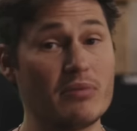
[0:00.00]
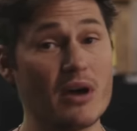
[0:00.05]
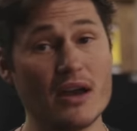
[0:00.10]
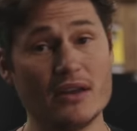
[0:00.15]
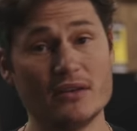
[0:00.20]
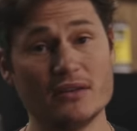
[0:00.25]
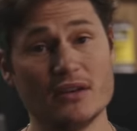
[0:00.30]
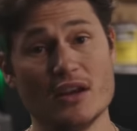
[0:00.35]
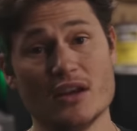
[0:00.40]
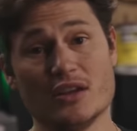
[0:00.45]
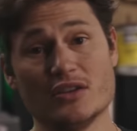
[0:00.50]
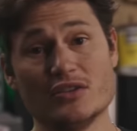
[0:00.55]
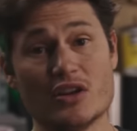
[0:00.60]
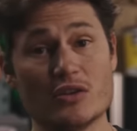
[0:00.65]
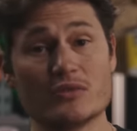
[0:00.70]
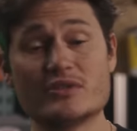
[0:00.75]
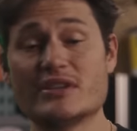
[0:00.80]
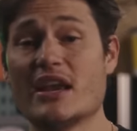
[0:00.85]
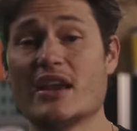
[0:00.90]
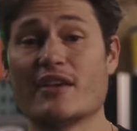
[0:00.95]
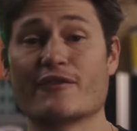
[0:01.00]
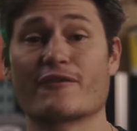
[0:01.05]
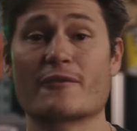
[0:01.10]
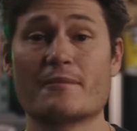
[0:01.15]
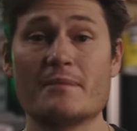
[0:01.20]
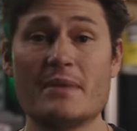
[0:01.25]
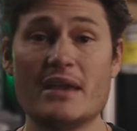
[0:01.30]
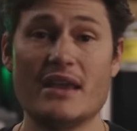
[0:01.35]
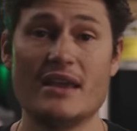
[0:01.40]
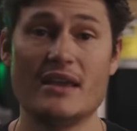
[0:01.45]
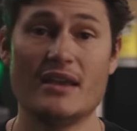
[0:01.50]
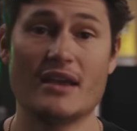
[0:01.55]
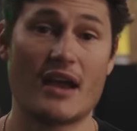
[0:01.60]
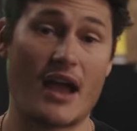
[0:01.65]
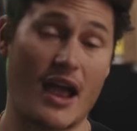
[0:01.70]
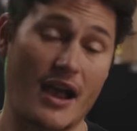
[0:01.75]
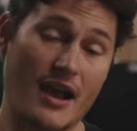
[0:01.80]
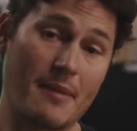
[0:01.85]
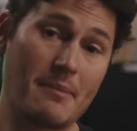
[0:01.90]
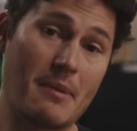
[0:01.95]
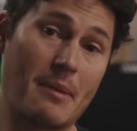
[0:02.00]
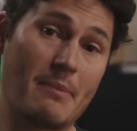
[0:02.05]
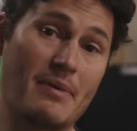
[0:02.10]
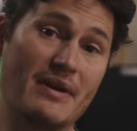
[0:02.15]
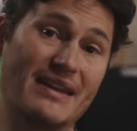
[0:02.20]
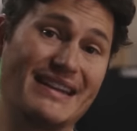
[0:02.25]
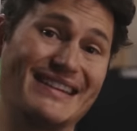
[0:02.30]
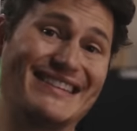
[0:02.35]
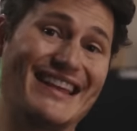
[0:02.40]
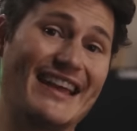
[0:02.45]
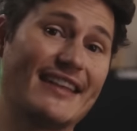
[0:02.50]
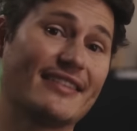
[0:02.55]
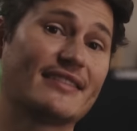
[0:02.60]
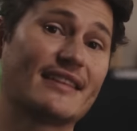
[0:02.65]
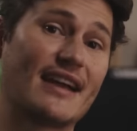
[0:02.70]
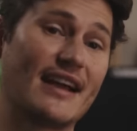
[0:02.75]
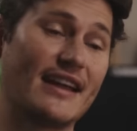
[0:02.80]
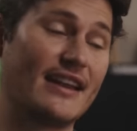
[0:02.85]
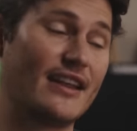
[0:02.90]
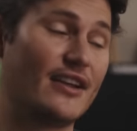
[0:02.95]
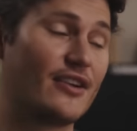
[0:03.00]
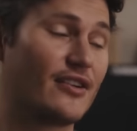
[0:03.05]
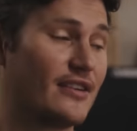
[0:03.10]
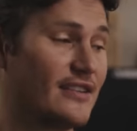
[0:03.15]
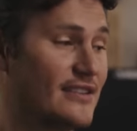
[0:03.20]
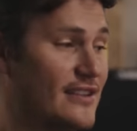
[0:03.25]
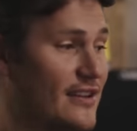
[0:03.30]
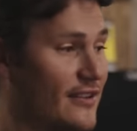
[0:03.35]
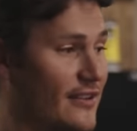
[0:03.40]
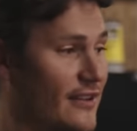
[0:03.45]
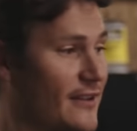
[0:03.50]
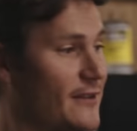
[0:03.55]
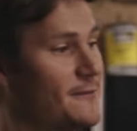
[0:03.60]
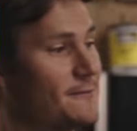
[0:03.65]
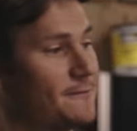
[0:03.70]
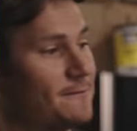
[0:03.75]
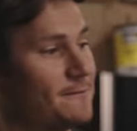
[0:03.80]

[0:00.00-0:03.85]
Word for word: but don't take it from me. I got my buddy Death Knight here to tell you.